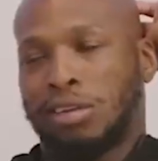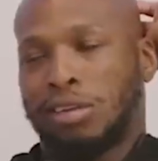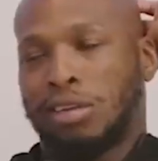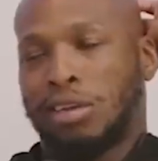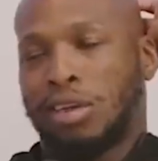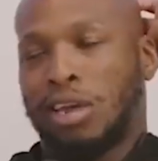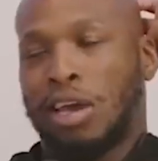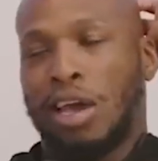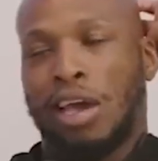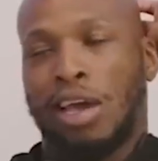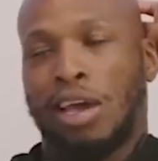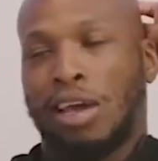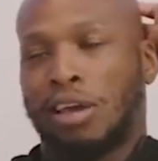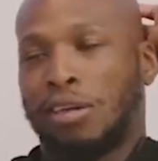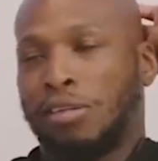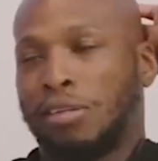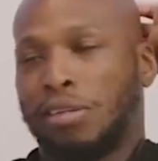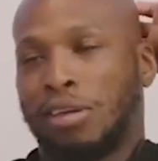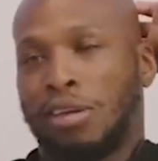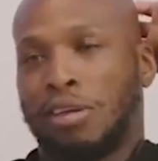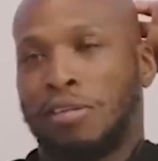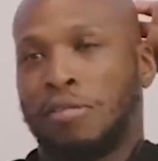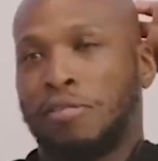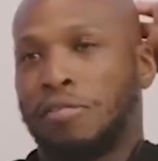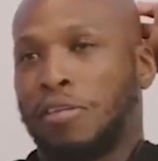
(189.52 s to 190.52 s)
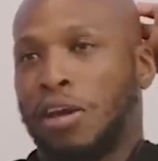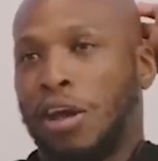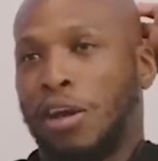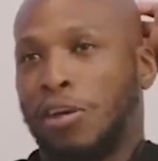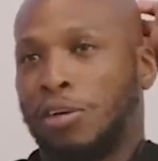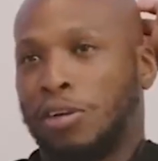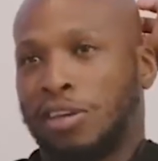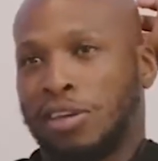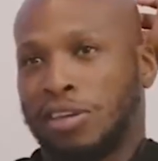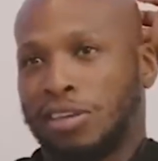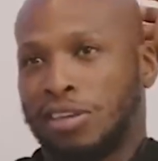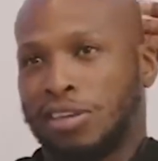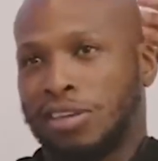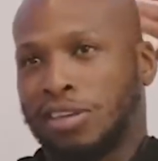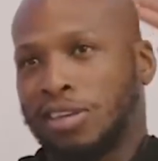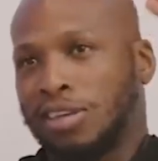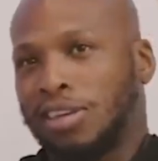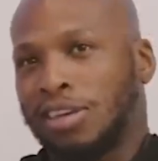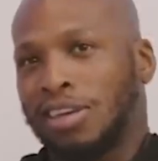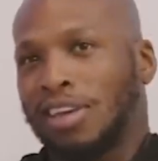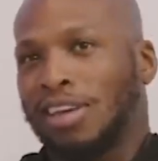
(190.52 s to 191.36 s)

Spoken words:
Yeah, it varies.